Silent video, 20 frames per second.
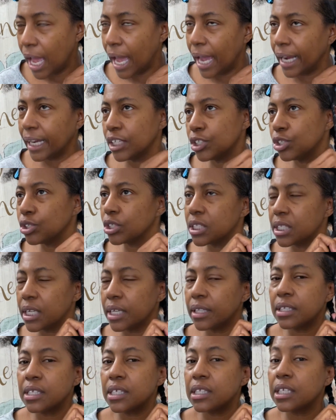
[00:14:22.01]
I guess you could say
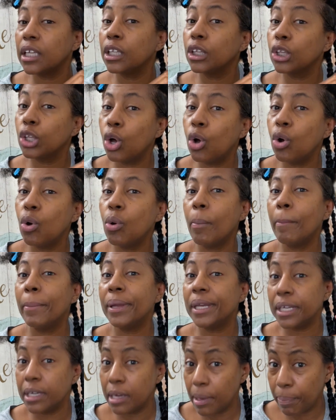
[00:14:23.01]
this is a low
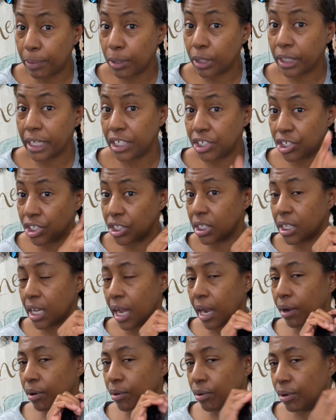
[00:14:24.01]
manipulation
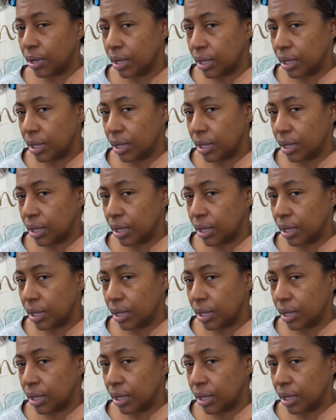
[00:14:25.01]
style.